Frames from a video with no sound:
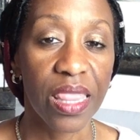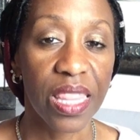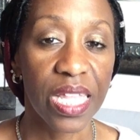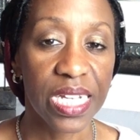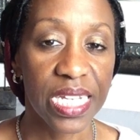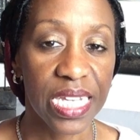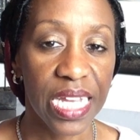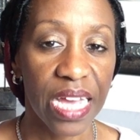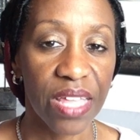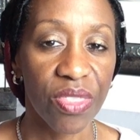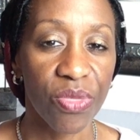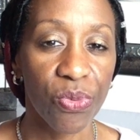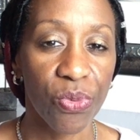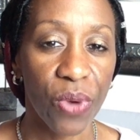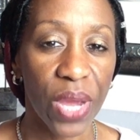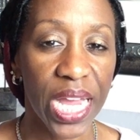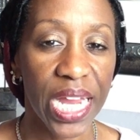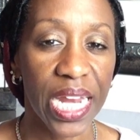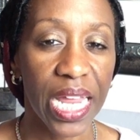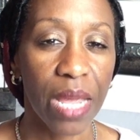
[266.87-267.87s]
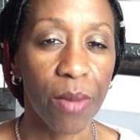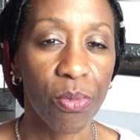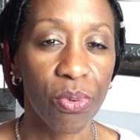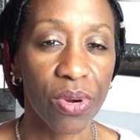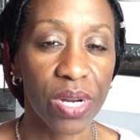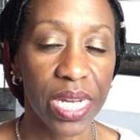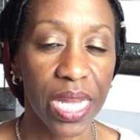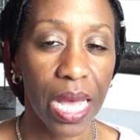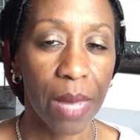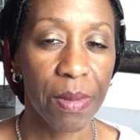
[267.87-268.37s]
the death rate in
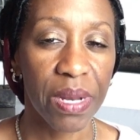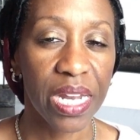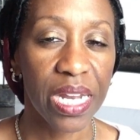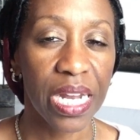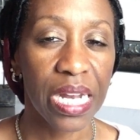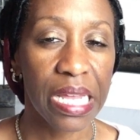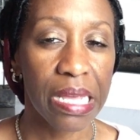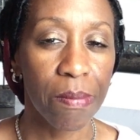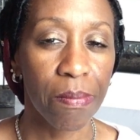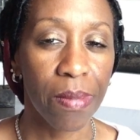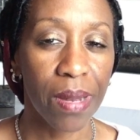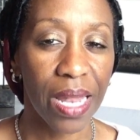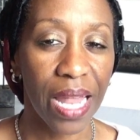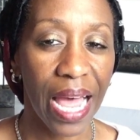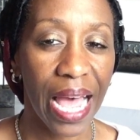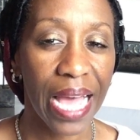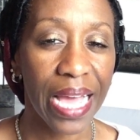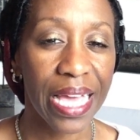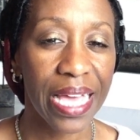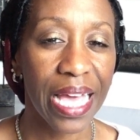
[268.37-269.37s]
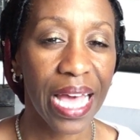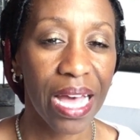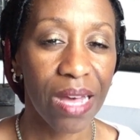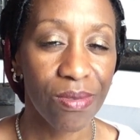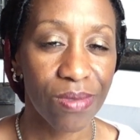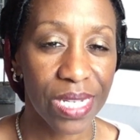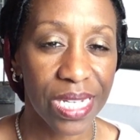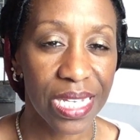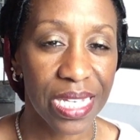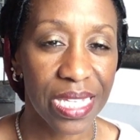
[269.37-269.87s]
predominantly black
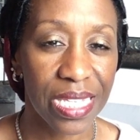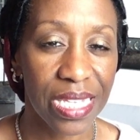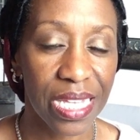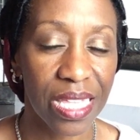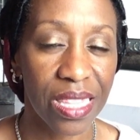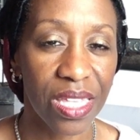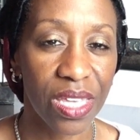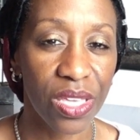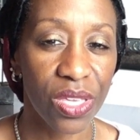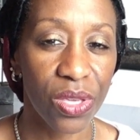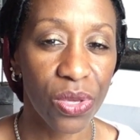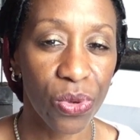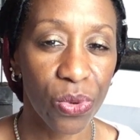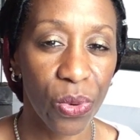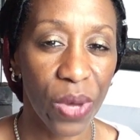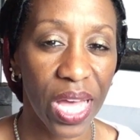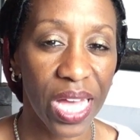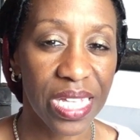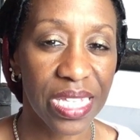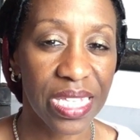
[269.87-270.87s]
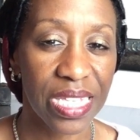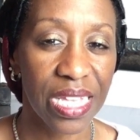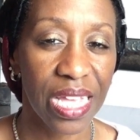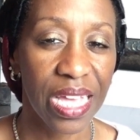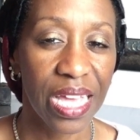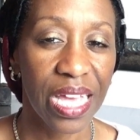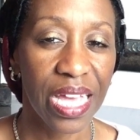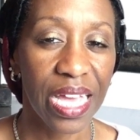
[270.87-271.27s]
counties in the U.S.